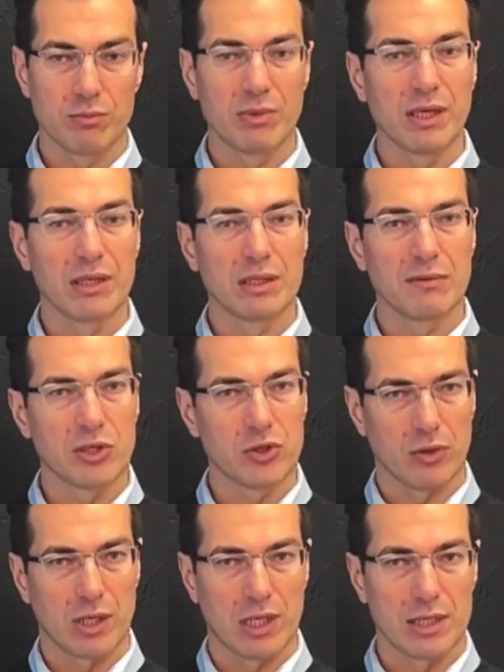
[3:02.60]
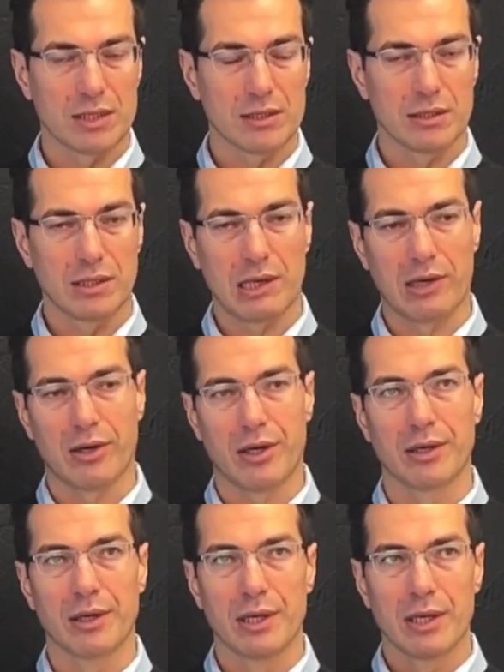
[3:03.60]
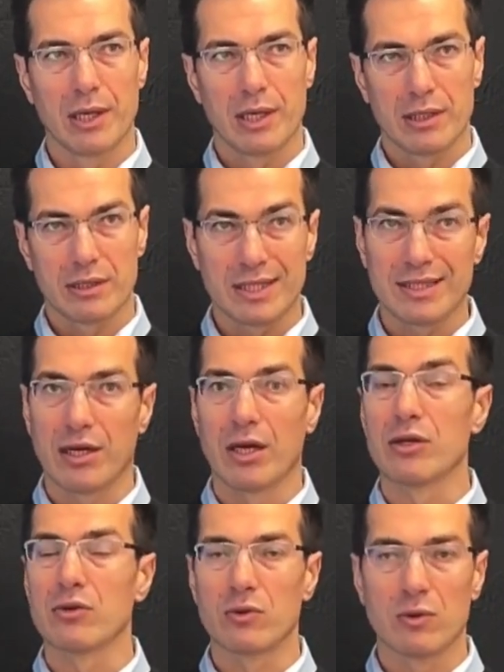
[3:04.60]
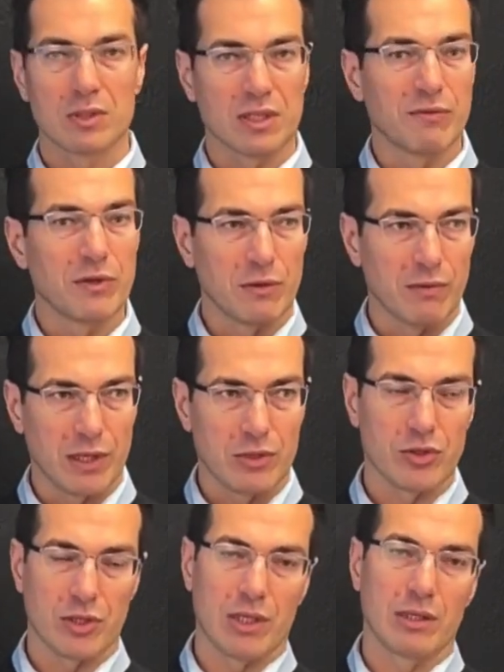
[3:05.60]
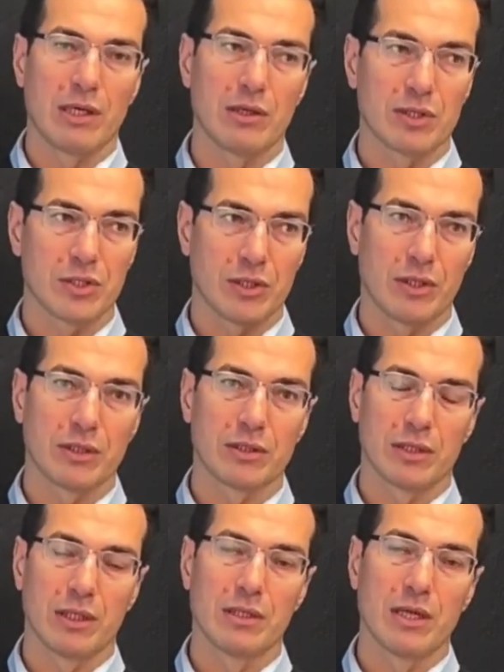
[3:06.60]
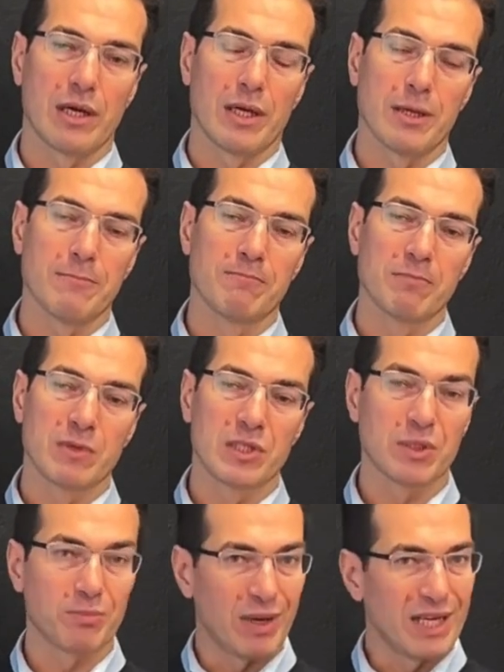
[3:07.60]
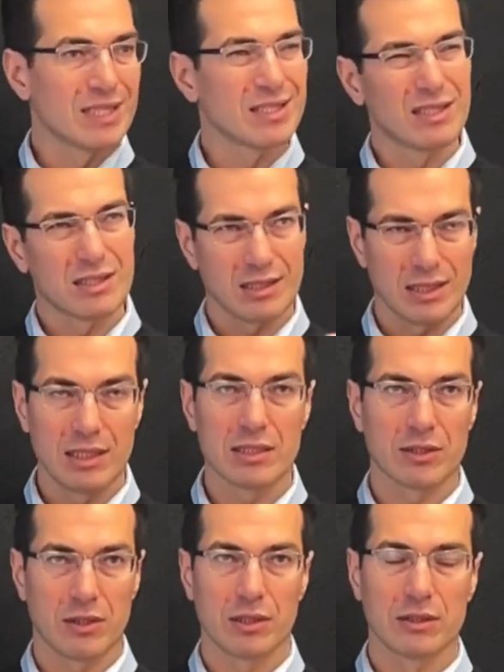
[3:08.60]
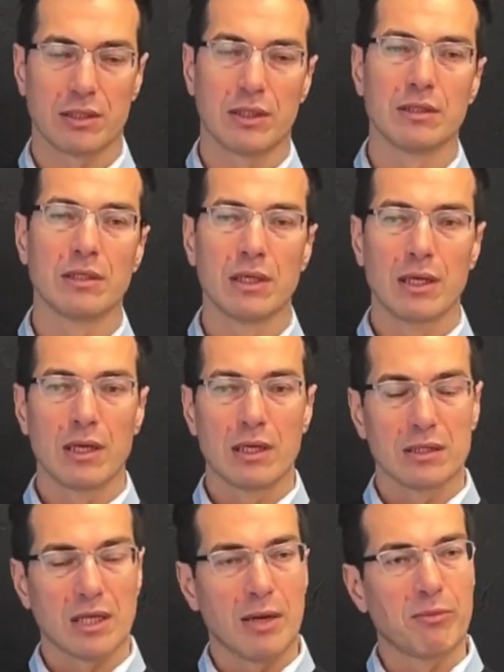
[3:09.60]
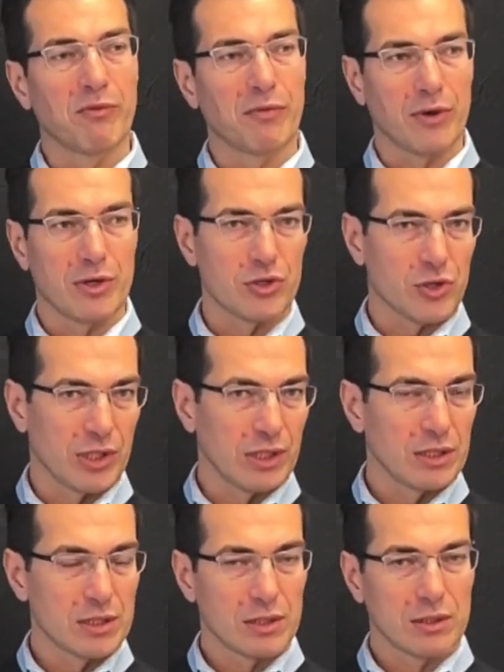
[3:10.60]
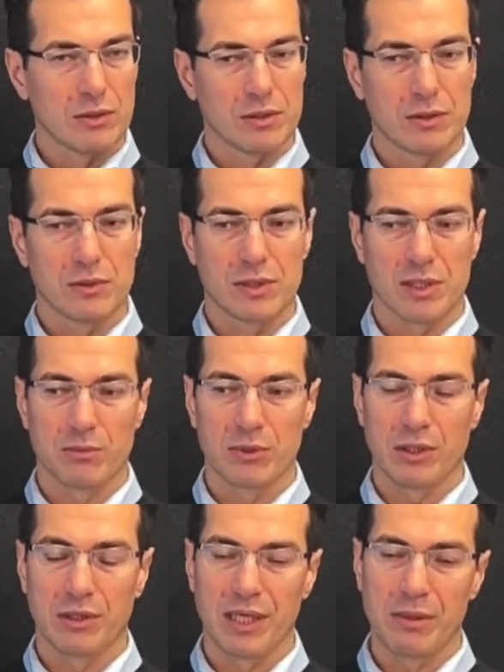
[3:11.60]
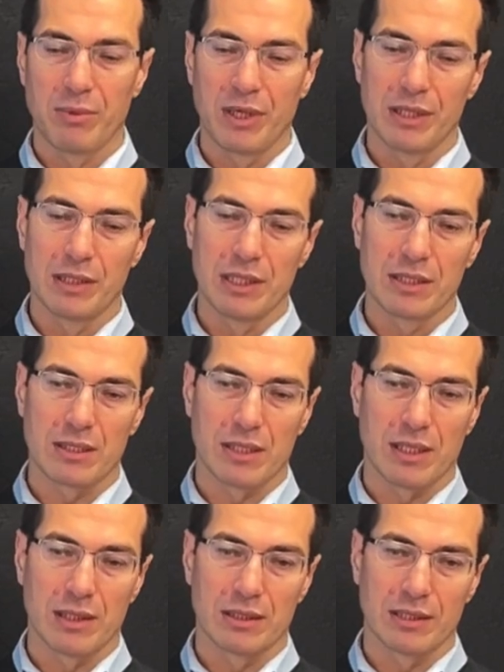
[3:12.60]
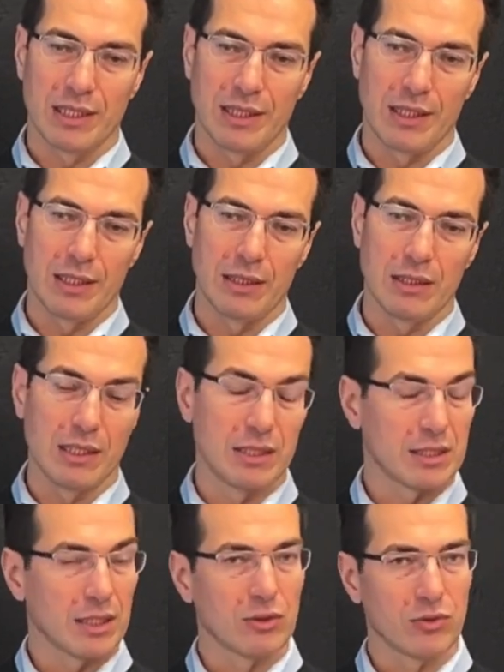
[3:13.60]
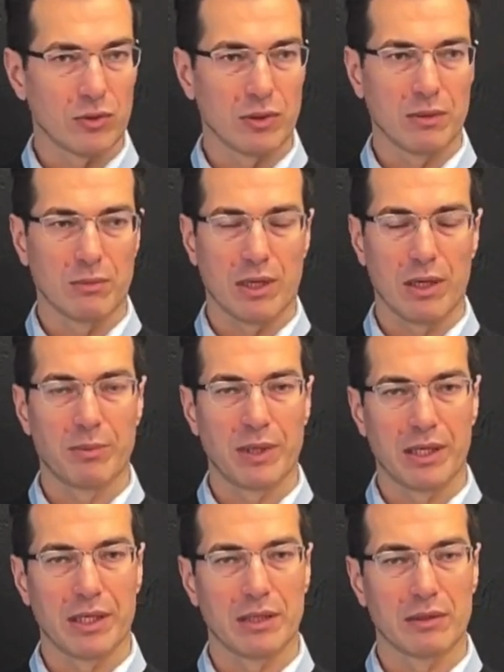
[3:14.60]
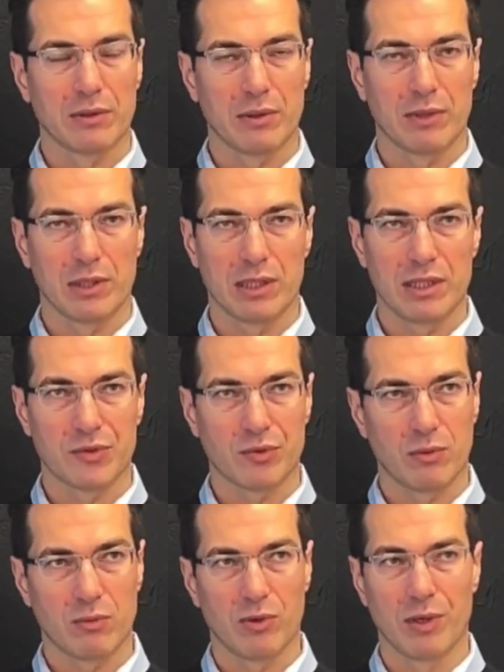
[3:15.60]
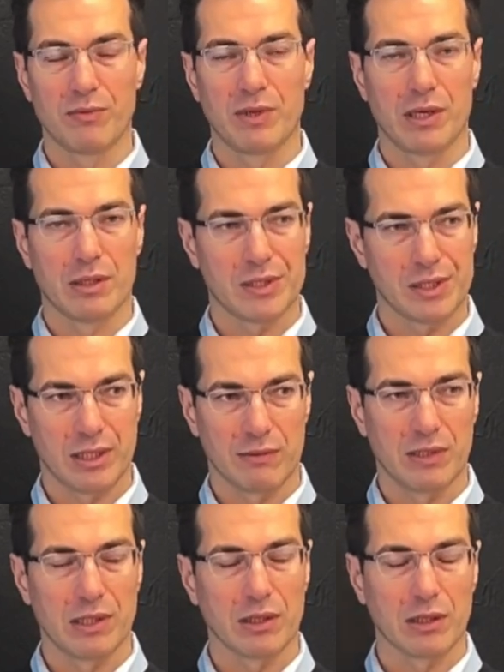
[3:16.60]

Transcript: be individualized. There are design rules, if you wish, and there are certain spaces need certain type of furnishings to some degree, but it's not a set rule, in my opinion, and at least from what we are seeing with our